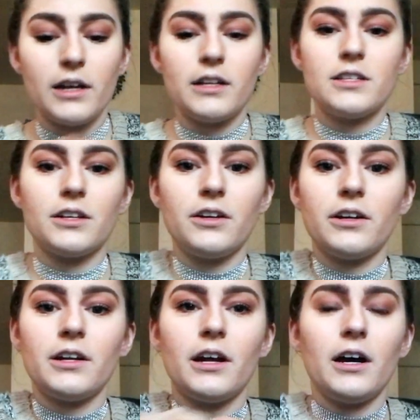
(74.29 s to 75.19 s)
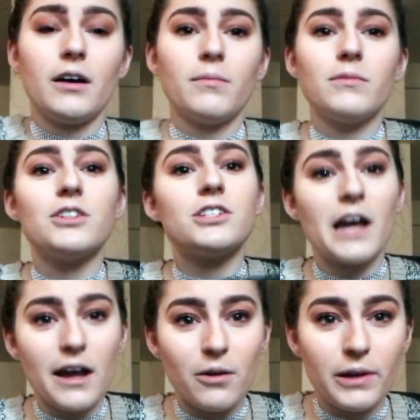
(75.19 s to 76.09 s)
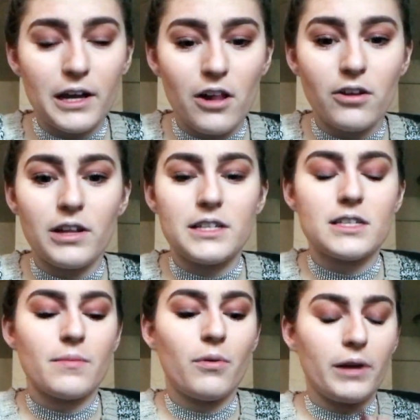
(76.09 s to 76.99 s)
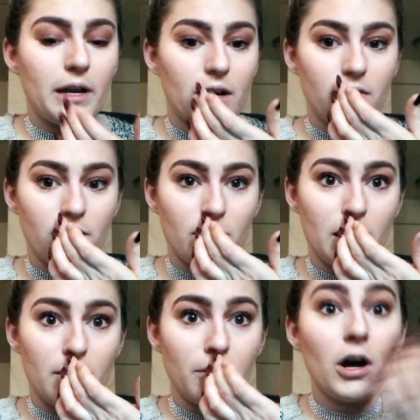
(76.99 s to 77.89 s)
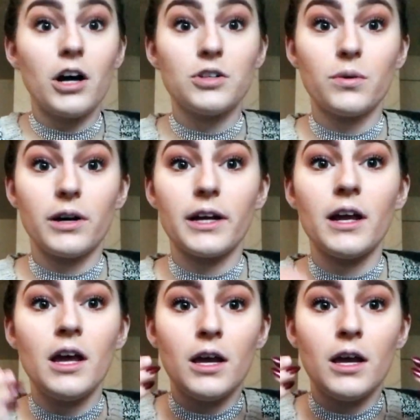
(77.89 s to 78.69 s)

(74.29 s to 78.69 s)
It's a good shadowing color. That's the point of contouring.